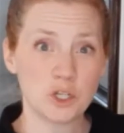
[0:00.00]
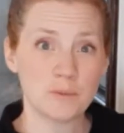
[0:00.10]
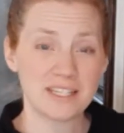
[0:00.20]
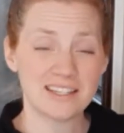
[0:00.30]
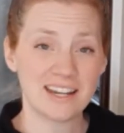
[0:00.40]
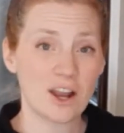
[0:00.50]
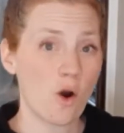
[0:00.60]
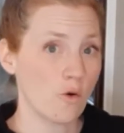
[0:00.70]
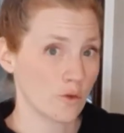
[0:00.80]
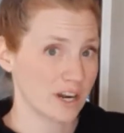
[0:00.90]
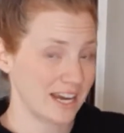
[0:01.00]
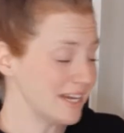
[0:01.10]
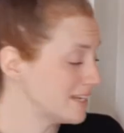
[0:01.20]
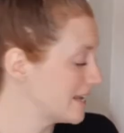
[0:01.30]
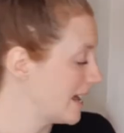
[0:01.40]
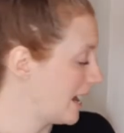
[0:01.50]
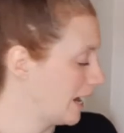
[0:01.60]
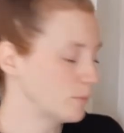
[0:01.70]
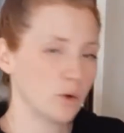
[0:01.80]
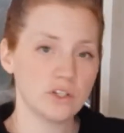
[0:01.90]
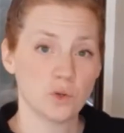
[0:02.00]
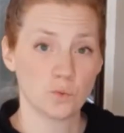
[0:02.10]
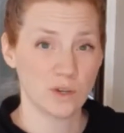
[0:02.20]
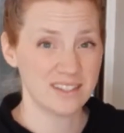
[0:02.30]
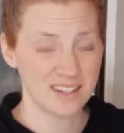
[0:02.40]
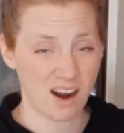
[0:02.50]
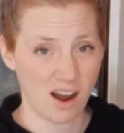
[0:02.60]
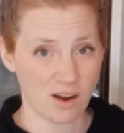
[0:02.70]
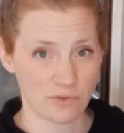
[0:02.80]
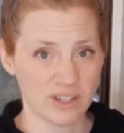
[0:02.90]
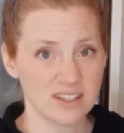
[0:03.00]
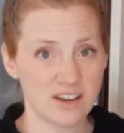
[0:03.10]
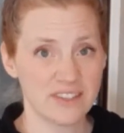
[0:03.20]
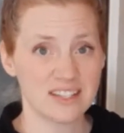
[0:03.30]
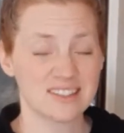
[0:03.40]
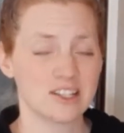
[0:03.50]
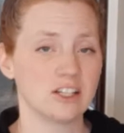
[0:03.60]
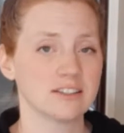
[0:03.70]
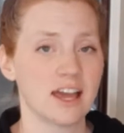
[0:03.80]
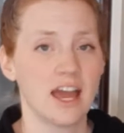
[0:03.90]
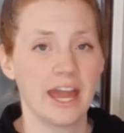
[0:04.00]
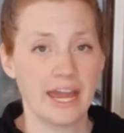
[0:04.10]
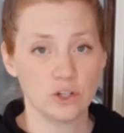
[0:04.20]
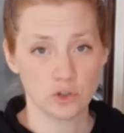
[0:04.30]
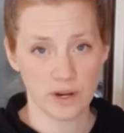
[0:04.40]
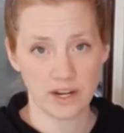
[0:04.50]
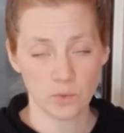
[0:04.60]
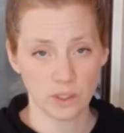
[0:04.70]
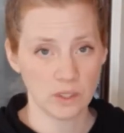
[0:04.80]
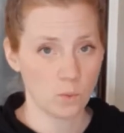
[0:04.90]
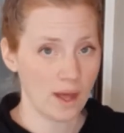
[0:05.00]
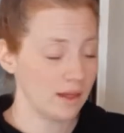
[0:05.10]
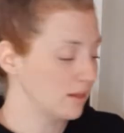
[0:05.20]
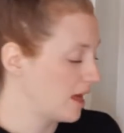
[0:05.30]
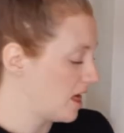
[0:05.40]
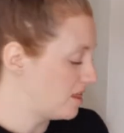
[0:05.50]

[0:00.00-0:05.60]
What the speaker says: been sitting overnight, I'm going to rinse it off, rinse out that salt, and drain it really well.